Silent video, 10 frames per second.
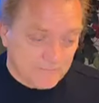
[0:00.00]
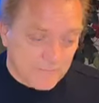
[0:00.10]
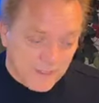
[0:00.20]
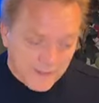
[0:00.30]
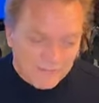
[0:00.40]

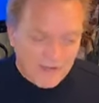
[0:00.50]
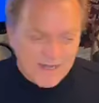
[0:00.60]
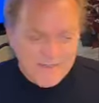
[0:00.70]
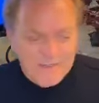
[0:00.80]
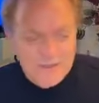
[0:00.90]
And then
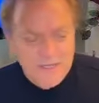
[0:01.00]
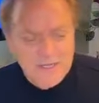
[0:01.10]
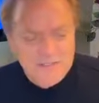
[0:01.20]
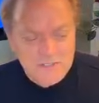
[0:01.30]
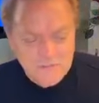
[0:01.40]
finally, the
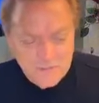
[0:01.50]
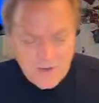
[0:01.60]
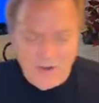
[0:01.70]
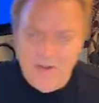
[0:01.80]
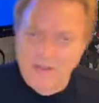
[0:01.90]
uniqueness of the
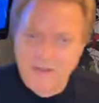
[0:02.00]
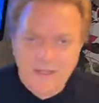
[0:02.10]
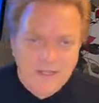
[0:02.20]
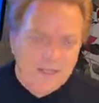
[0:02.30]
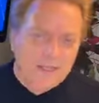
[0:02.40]
American
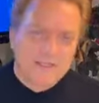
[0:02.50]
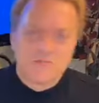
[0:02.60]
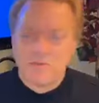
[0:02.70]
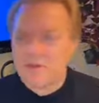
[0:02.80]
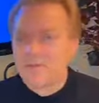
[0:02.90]

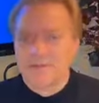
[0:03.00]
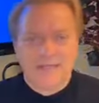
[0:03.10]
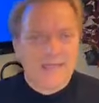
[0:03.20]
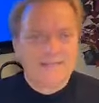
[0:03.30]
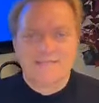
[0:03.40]
experiment.
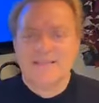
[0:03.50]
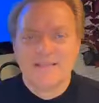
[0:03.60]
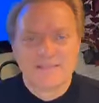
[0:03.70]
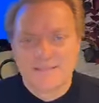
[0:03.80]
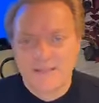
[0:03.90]
I can't say
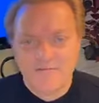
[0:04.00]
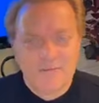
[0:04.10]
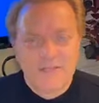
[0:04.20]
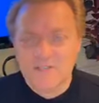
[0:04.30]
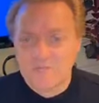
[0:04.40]
this enough
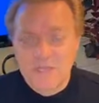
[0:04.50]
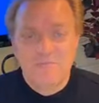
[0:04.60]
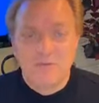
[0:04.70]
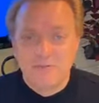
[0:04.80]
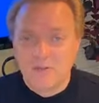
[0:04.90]
because
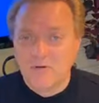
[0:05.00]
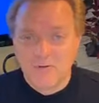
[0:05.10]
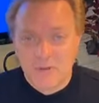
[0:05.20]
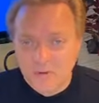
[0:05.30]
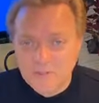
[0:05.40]
people
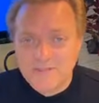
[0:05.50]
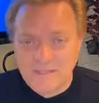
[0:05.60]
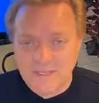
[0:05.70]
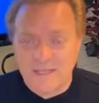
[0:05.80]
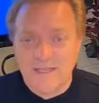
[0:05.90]
don't know it
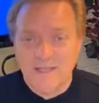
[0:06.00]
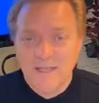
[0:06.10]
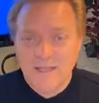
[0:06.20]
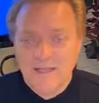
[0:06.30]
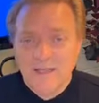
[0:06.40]
today.
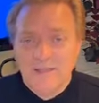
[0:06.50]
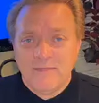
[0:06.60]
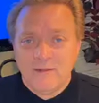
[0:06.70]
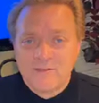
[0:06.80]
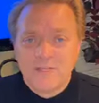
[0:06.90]

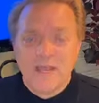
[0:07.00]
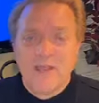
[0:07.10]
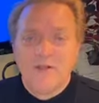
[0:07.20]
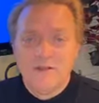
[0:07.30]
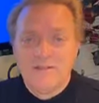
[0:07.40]
There's
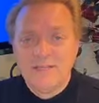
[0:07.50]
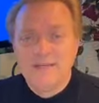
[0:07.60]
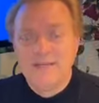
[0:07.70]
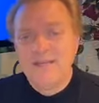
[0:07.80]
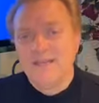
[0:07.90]
inherent
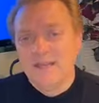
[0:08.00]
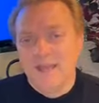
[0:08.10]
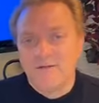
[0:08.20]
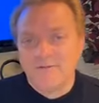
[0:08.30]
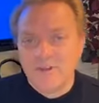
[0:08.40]
dignity in
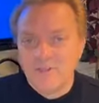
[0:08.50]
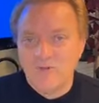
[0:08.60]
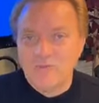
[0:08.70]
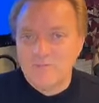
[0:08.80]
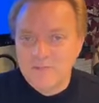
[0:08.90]
every
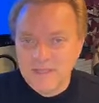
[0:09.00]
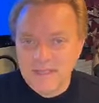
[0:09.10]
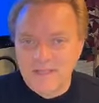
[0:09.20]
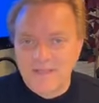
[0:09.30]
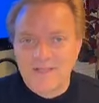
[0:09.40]
human
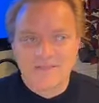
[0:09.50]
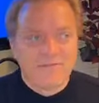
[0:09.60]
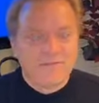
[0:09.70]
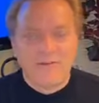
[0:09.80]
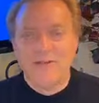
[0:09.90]
being. That's a
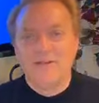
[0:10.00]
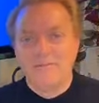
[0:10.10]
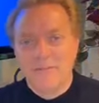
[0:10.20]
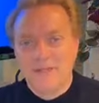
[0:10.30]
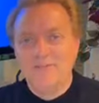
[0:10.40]

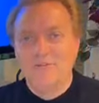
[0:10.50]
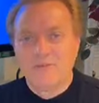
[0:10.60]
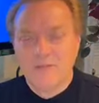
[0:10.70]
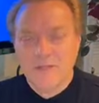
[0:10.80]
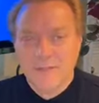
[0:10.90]

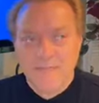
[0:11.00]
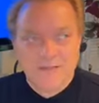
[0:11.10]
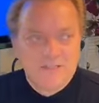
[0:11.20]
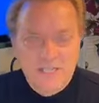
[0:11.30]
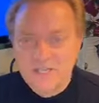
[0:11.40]
fundamental
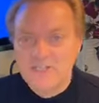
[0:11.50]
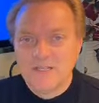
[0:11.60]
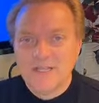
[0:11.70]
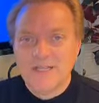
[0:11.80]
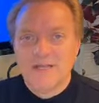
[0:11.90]

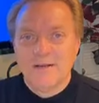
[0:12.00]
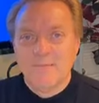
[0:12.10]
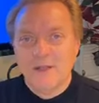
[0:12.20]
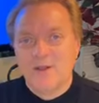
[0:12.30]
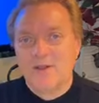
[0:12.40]
teaching in
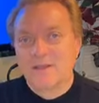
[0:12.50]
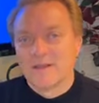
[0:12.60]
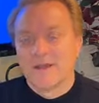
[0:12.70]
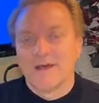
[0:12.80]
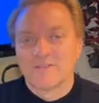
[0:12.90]

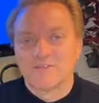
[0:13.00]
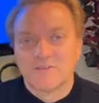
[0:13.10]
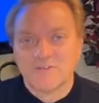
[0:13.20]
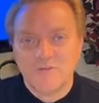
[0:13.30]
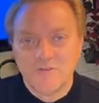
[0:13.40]
American
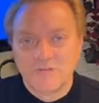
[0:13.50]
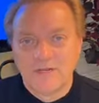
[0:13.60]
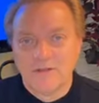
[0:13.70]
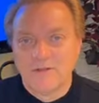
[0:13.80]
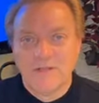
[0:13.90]

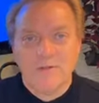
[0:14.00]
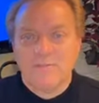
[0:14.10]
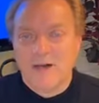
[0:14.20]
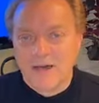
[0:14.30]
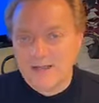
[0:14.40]
constitutional
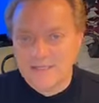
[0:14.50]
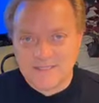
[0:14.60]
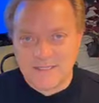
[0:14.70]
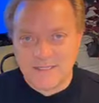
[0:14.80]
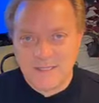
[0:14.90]

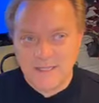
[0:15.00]
polity.